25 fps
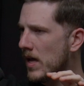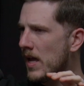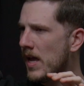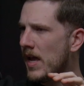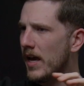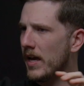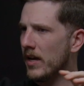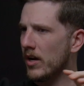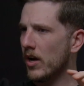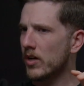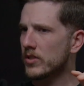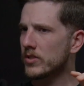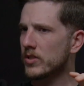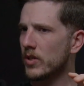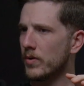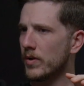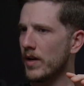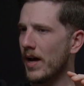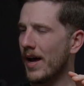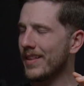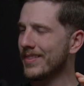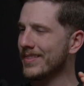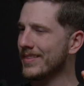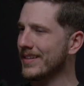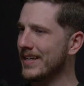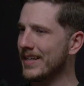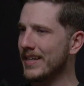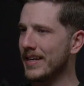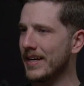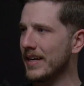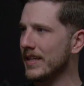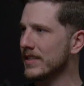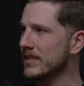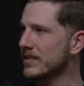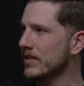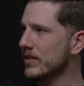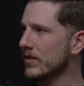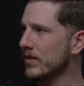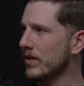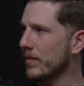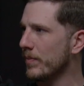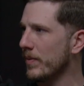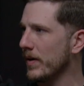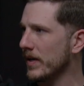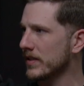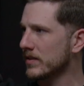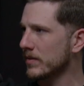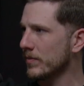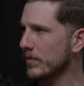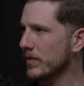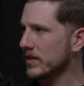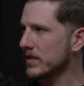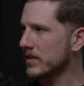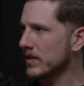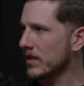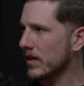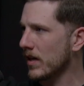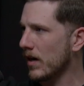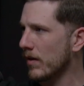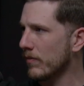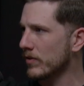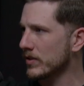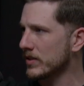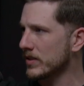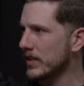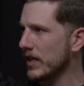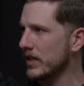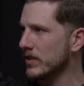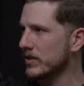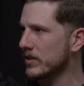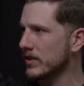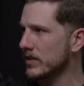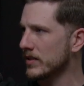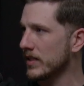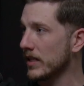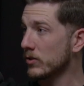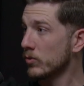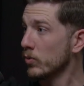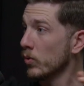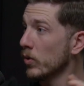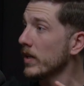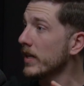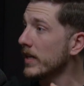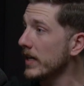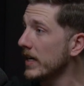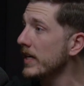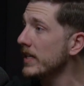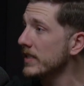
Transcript: and also not leaning into the pessimistic conversations. That's really